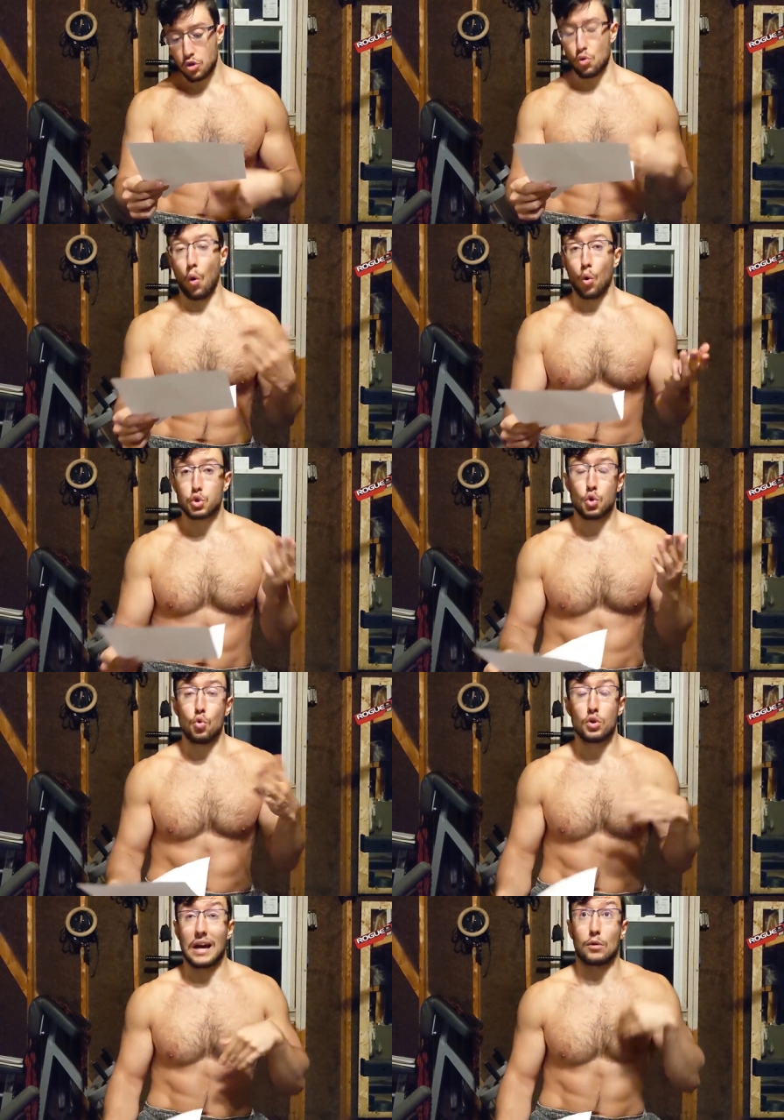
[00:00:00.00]
You also
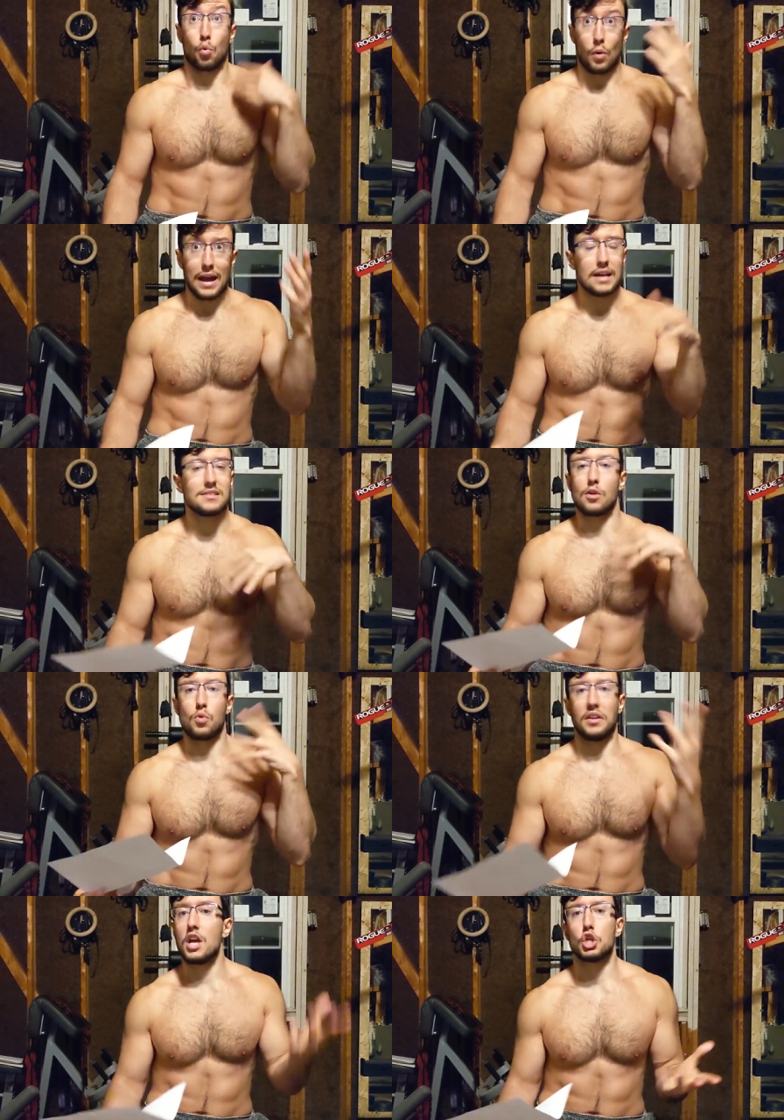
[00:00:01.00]
look at ranks and
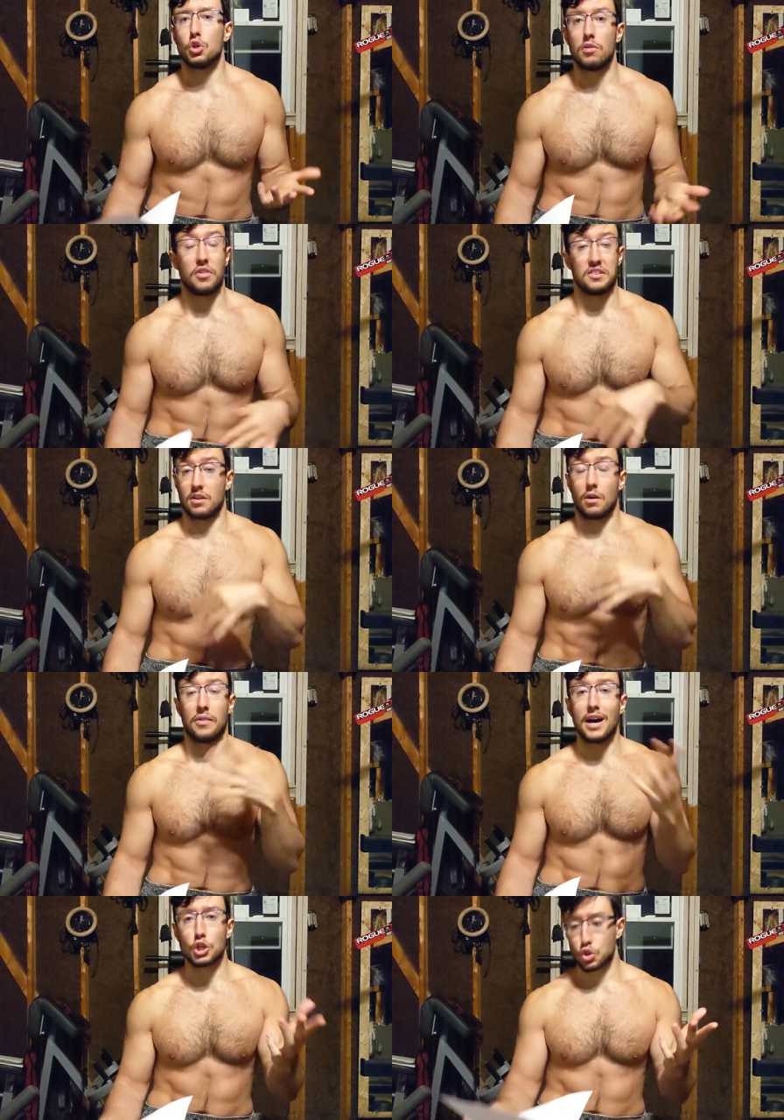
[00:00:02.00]
gradation, things that
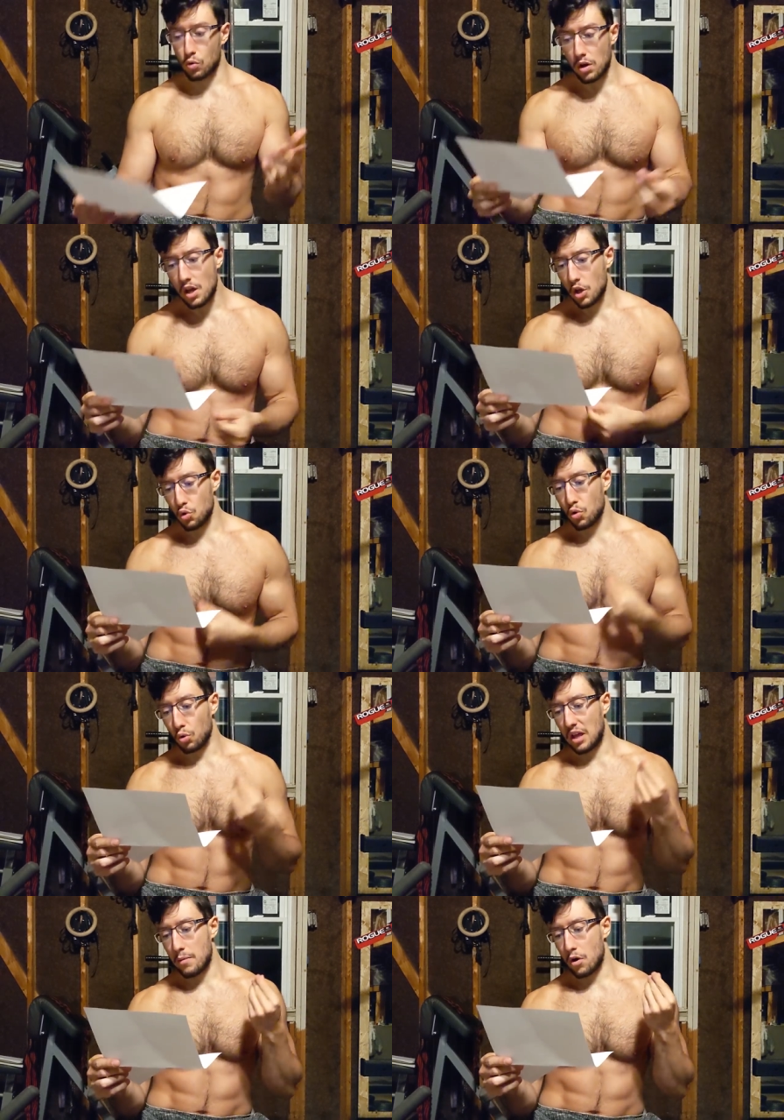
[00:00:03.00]
are natural, you
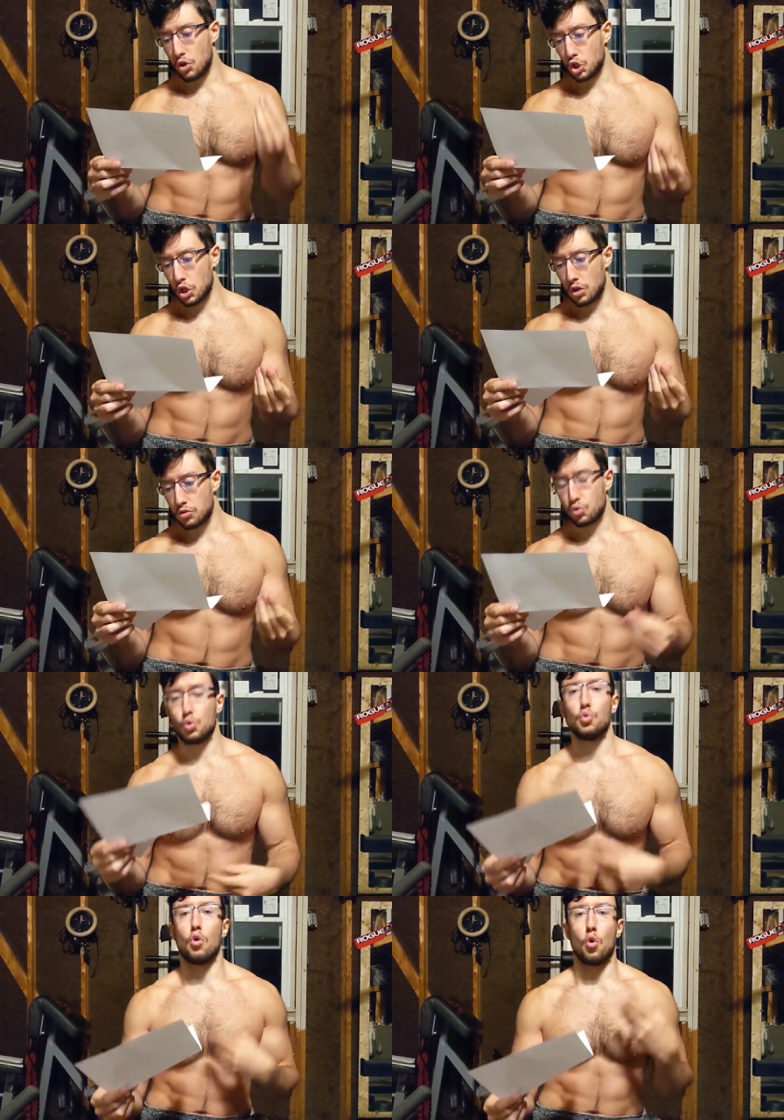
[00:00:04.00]
call them unjust, you
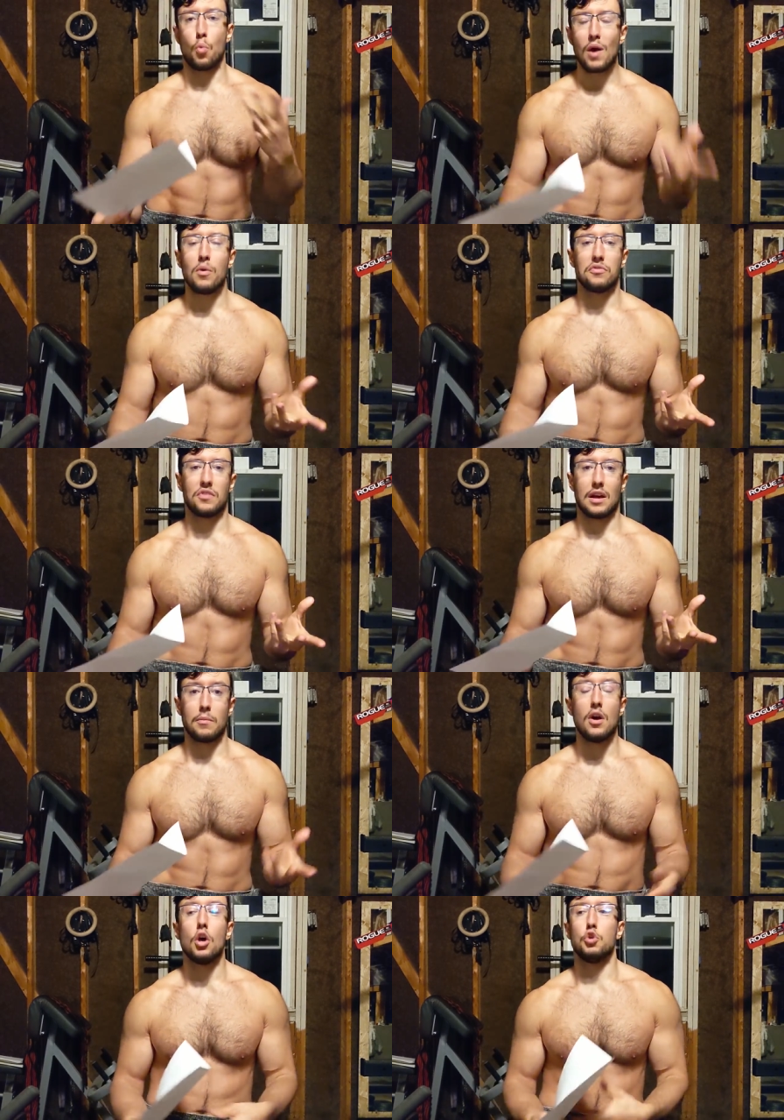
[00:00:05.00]
do away with
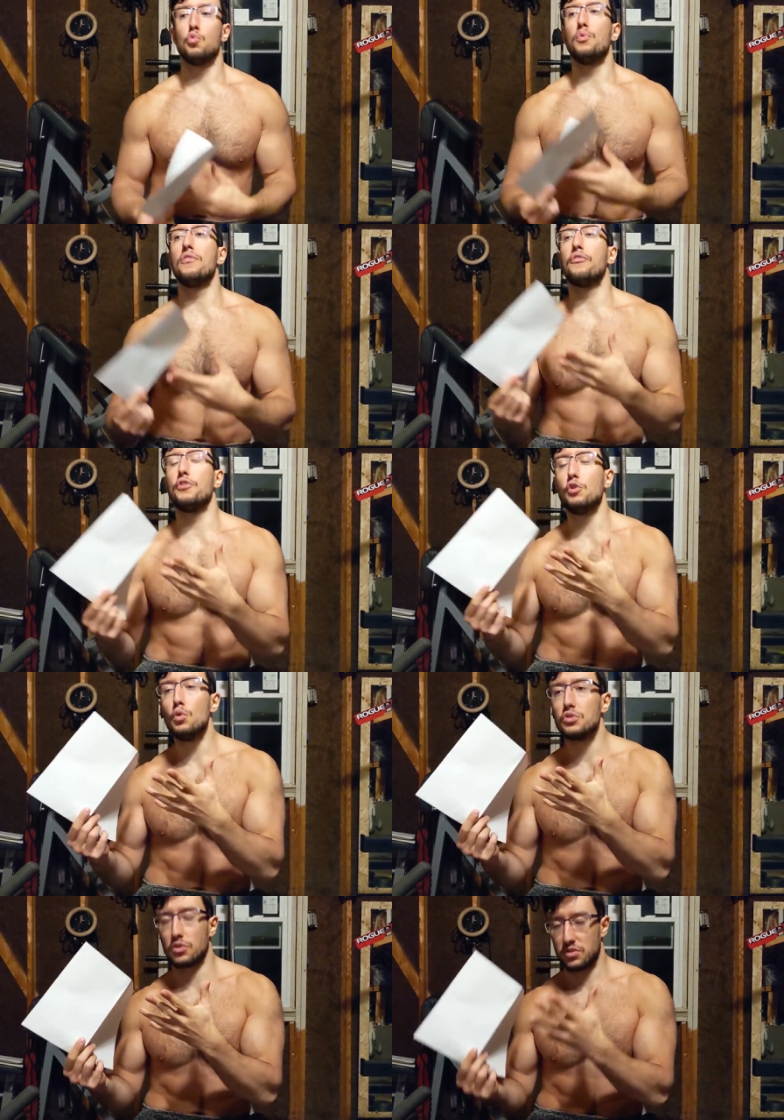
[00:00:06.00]
them, you
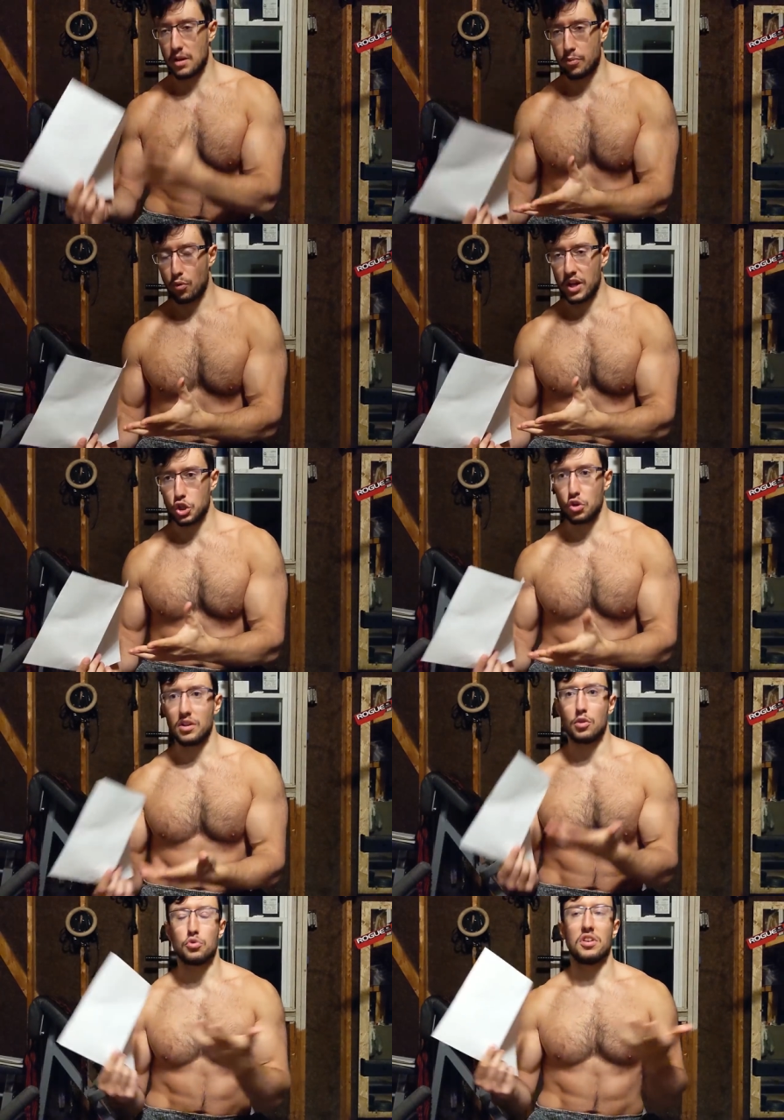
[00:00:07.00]
refuse separation,
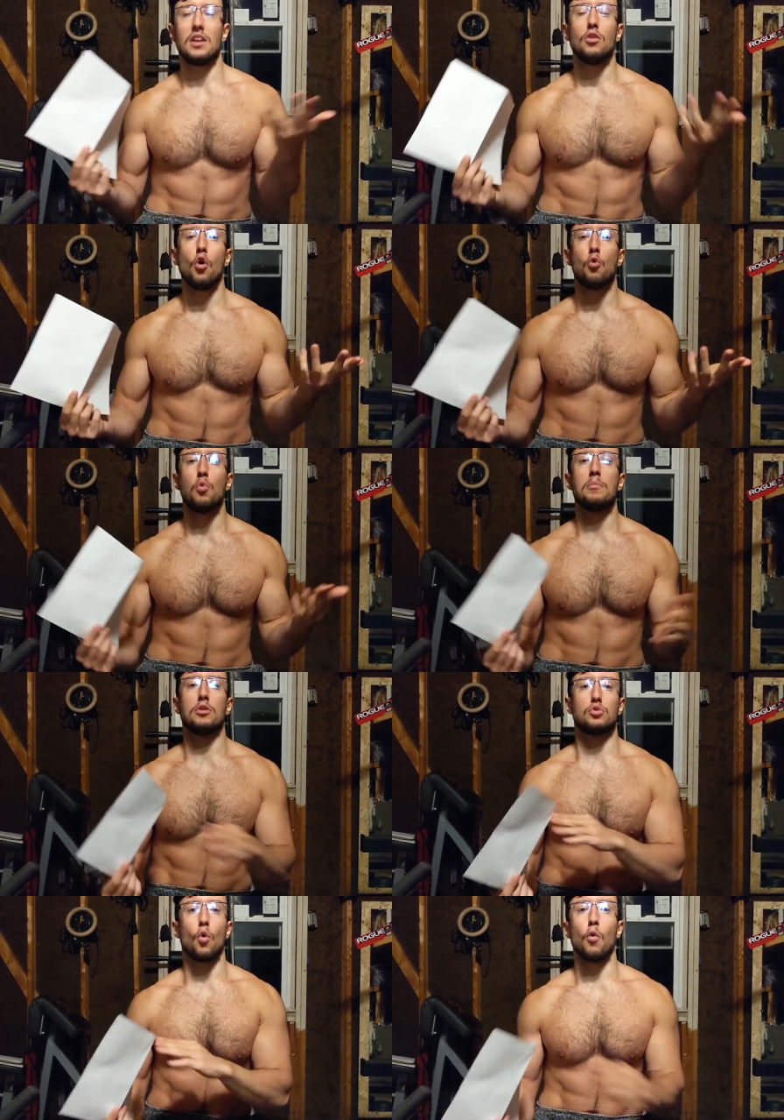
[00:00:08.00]
and you say, no, we
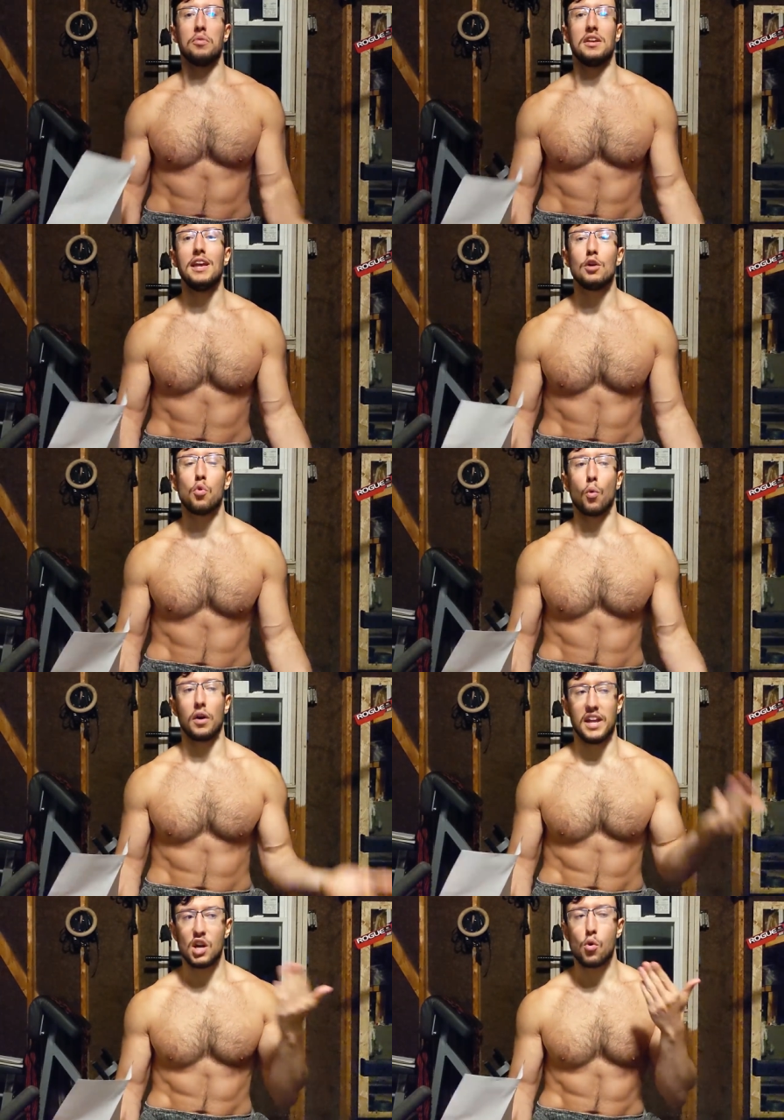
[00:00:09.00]
must all be equal.
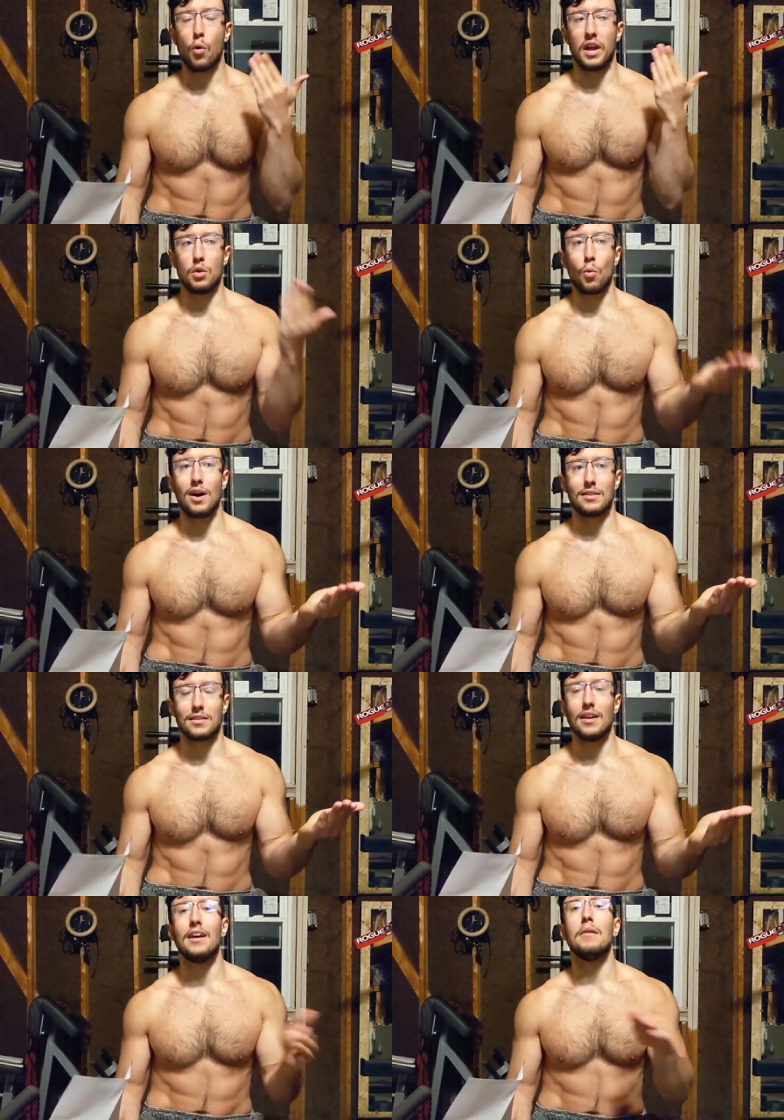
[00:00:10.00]
Equal in what?